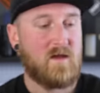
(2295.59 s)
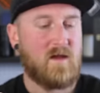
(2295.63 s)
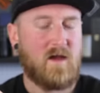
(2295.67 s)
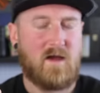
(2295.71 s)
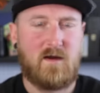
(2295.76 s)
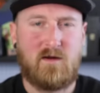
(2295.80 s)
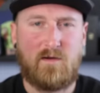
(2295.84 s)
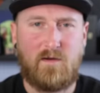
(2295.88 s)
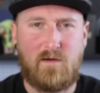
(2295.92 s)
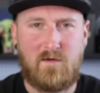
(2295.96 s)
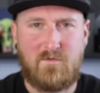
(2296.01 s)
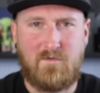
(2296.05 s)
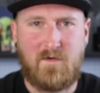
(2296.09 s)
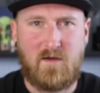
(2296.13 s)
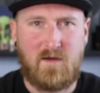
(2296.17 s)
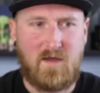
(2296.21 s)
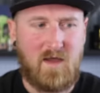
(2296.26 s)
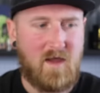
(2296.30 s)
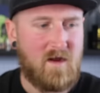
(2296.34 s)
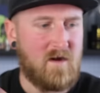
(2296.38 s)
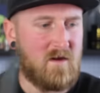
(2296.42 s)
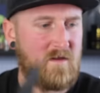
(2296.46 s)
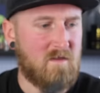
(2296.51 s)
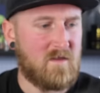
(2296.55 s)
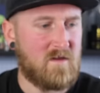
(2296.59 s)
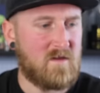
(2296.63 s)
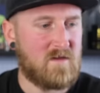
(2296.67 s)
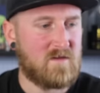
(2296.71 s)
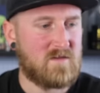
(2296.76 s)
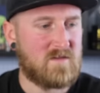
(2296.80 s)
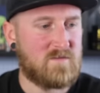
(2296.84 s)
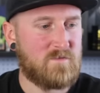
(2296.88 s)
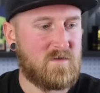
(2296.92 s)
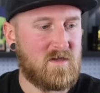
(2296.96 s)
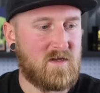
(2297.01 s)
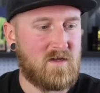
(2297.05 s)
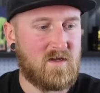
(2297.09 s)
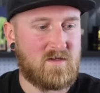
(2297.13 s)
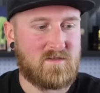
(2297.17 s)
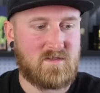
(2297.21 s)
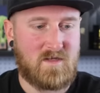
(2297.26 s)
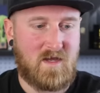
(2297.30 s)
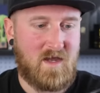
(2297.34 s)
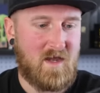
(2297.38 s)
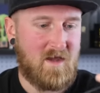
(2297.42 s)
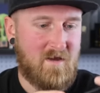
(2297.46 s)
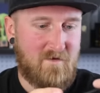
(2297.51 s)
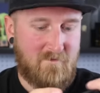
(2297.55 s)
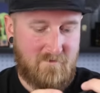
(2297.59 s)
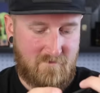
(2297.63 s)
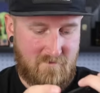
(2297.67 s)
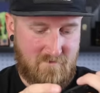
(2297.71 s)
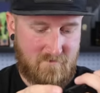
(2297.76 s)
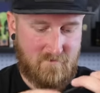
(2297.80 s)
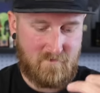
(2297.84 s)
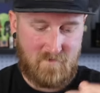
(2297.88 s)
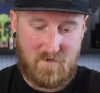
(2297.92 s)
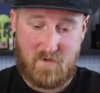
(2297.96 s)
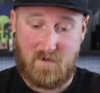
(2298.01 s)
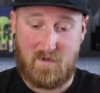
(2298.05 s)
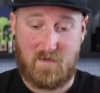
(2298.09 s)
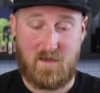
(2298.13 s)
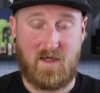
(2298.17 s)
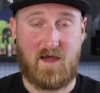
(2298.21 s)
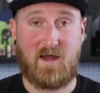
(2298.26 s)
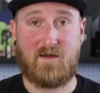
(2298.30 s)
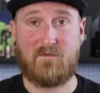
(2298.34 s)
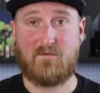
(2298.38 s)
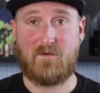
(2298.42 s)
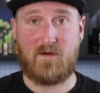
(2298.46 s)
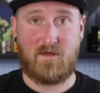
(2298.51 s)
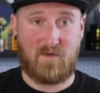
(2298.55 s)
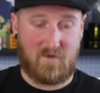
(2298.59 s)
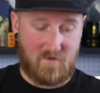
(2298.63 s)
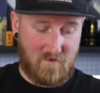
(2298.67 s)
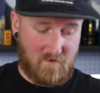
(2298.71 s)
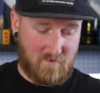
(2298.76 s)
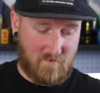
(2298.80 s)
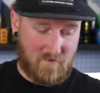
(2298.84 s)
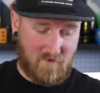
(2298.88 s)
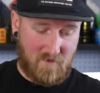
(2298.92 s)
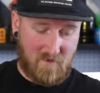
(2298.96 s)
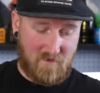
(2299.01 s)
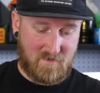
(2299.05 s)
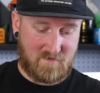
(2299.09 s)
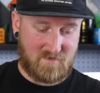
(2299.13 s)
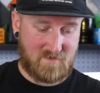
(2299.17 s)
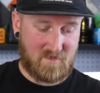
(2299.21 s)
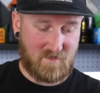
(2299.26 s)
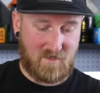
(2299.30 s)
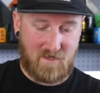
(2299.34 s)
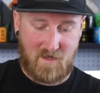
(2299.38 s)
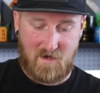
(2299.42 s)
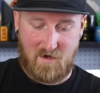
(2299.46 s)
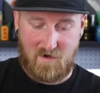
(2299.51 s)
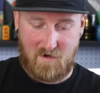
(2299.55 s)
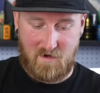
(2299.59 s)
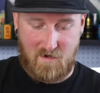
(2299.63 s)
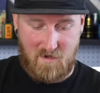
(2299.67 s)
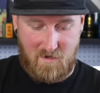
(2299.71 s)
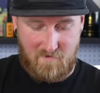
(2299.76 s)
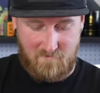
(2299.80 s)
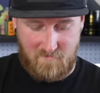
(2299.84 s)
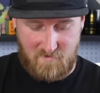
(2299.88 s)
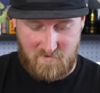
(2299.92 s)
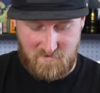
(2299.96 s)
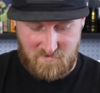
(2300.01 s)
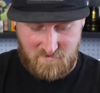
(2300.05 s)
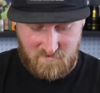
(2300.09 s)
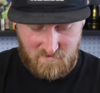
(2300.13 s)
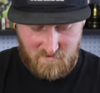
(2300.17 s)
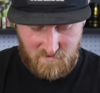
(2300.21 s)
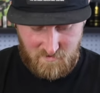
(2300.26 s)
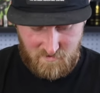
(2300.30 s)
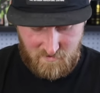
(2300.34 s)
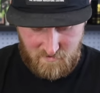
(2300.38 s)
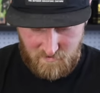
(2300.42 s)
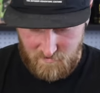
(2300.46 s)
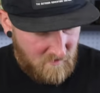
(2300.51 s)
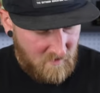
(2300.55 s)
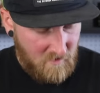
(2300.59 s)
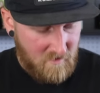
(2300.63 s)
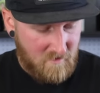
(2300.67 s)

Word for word: I don't know if I'll carry these because I have a lot of other blades to carry, obviously.